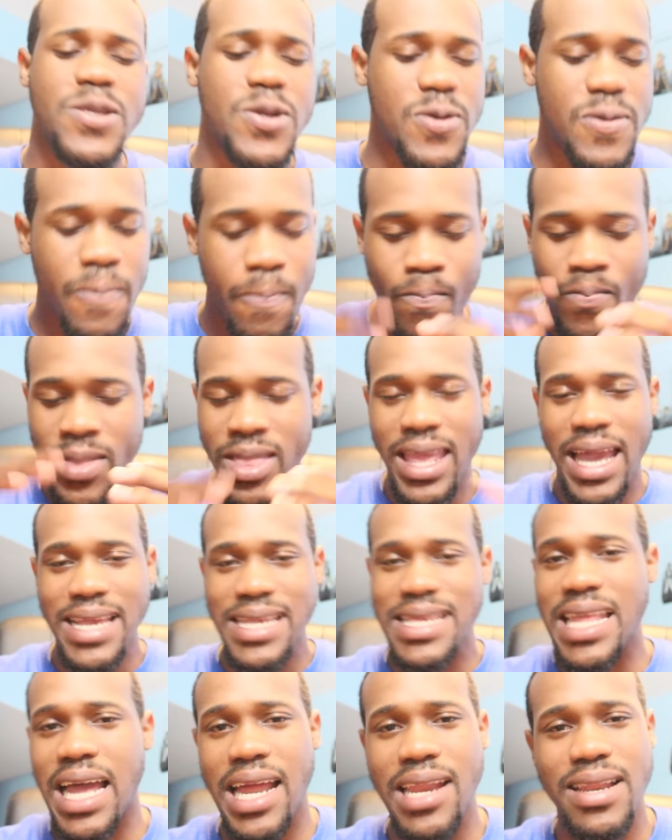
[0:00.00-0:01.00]
So
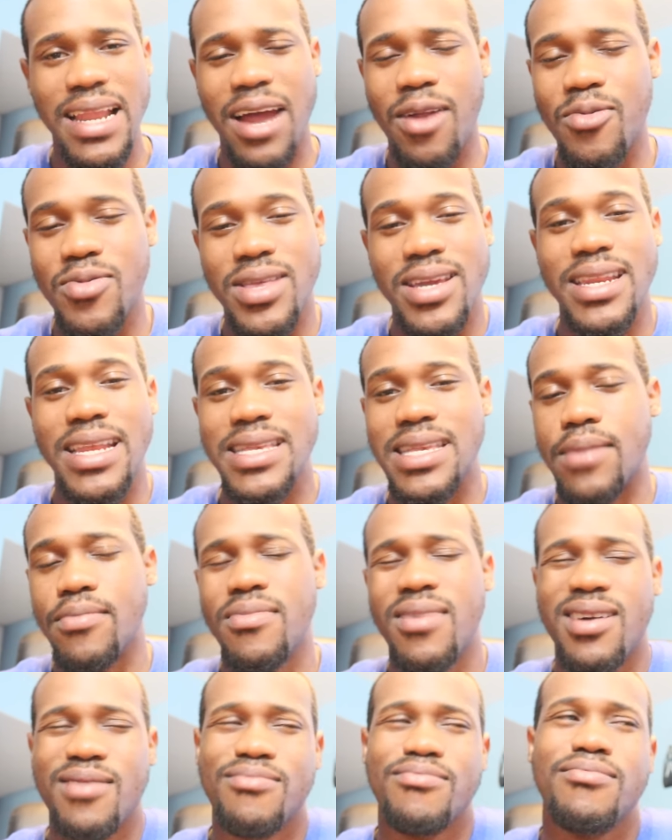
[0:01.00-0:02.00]
that's not, I don't think that's,
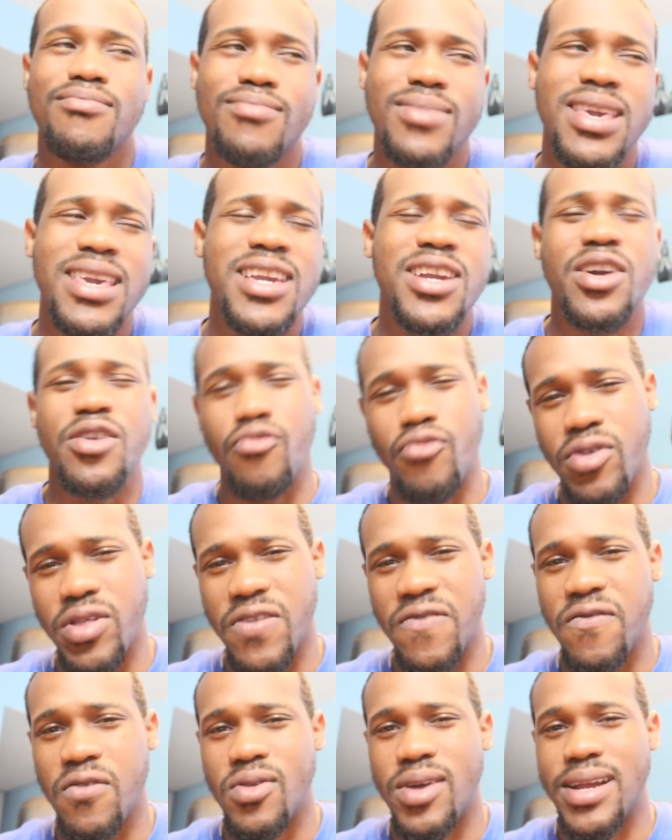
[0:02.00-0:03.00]
um, he could
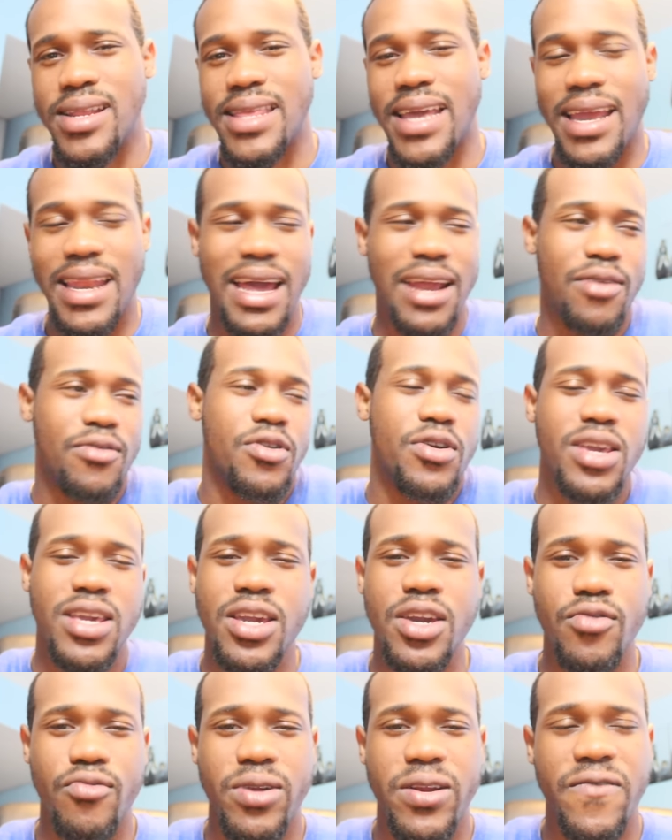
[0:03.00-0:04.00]
really feel like that. I don't know. He
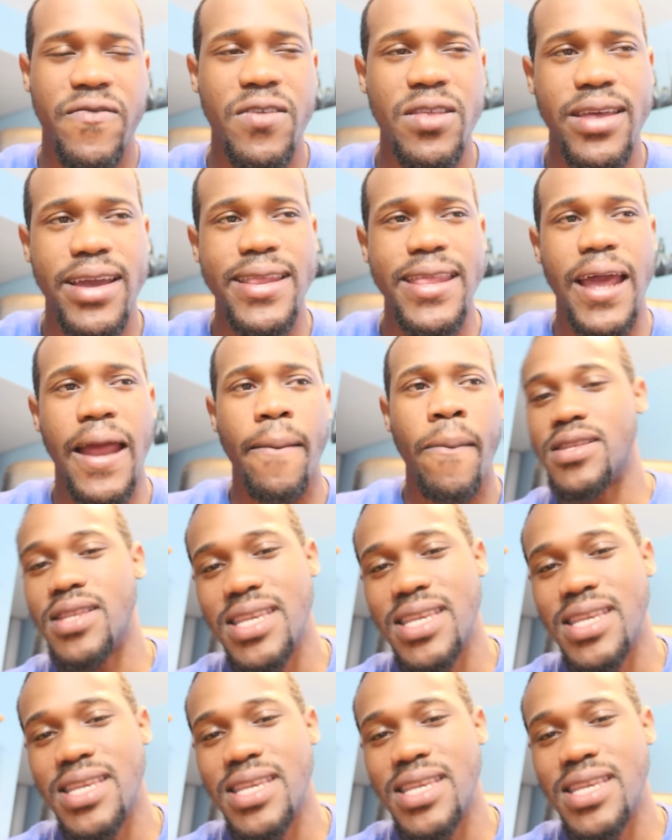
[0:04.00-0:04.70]
could really feel like that.